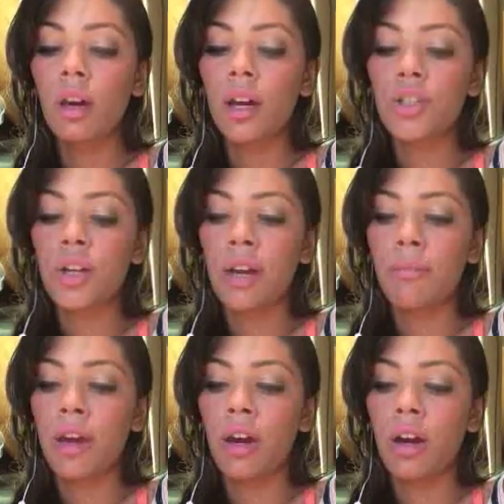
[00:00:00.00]
I tried
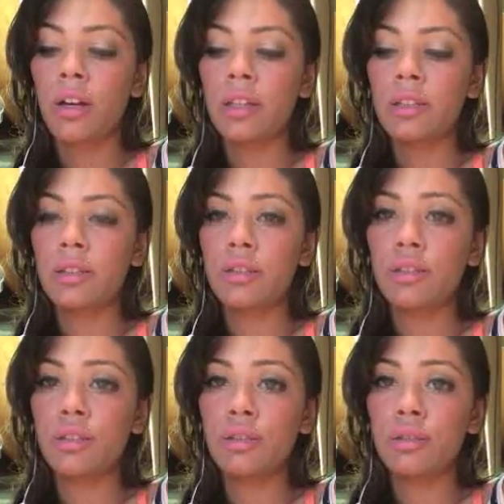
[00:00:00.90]
my hardest
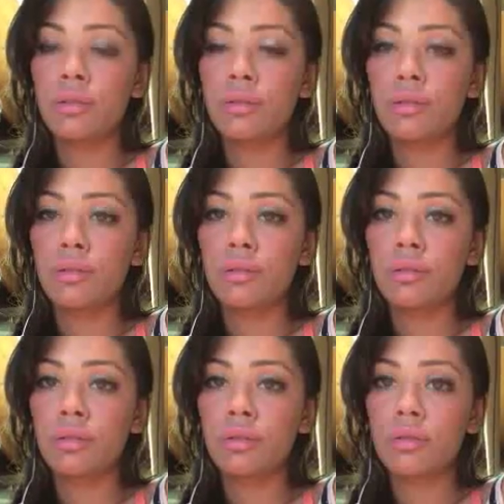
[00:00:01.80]
to
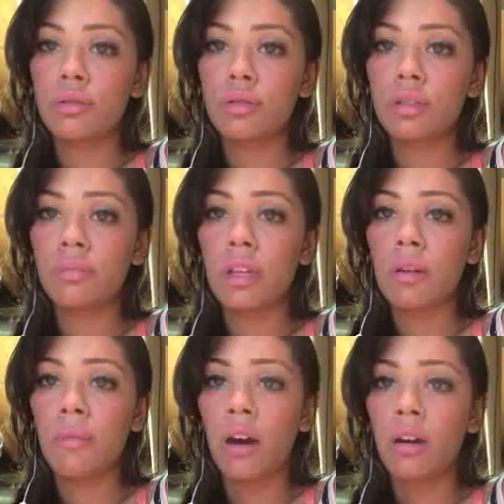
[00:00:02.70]
speak
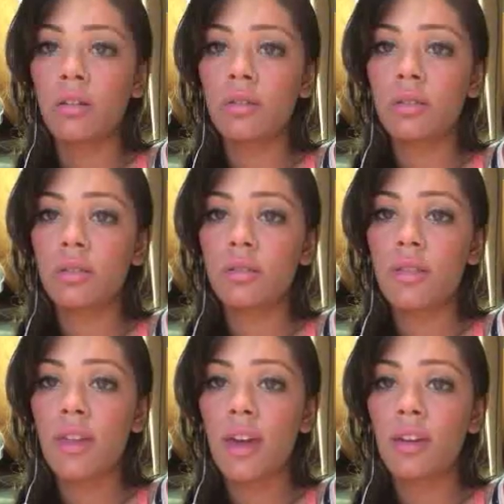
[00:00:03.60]
about
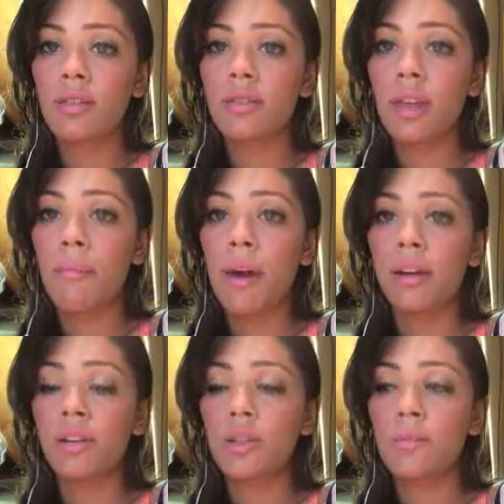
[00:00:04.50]
things that
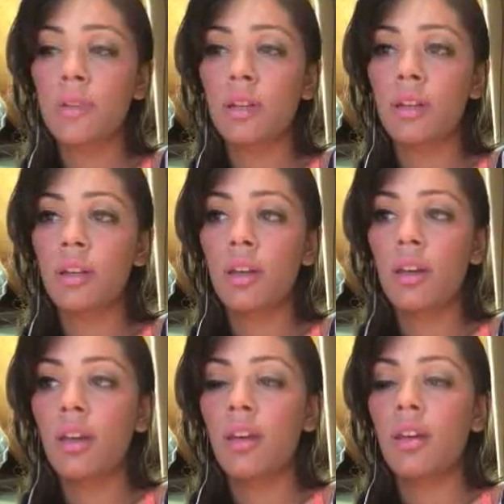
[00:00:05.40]
matter to me
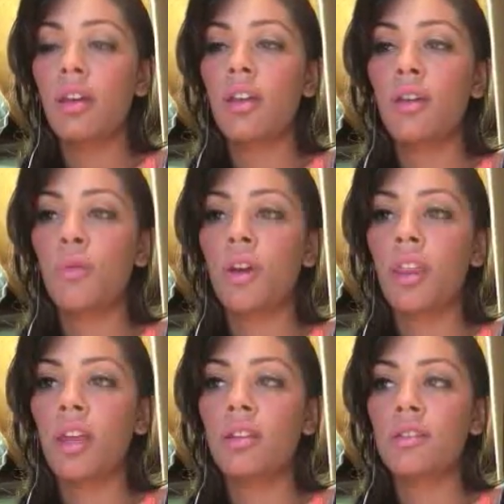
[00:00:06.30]
in a way
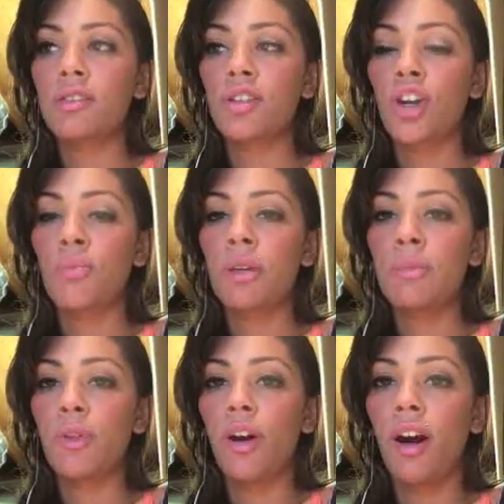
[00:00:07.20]
that doesn't turn
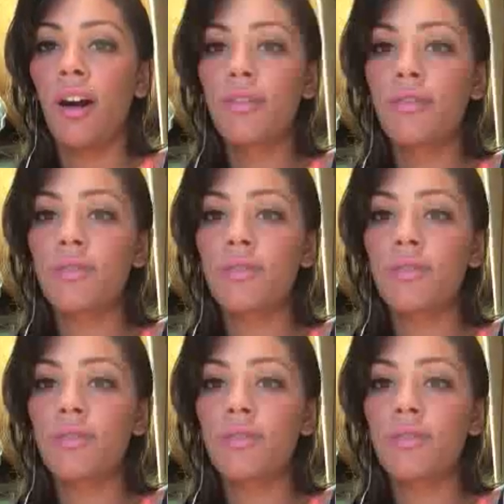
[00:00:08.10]
people off.